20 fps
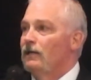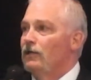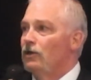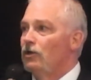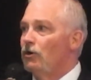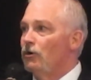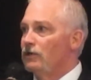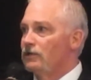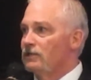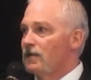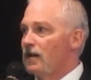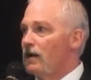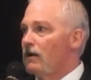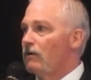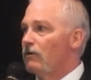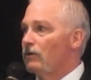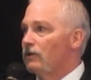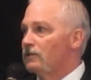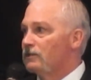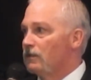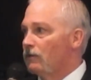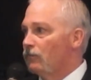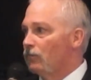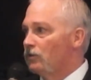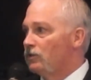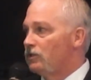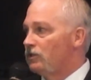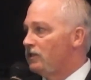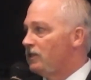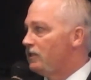It's
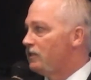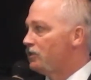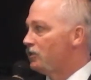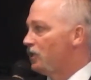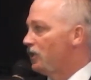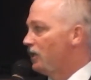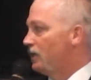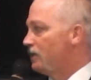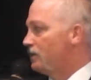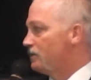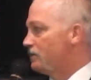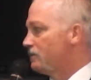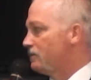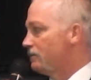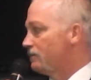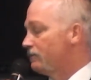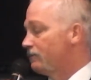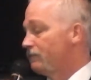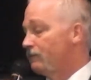what you teach kids.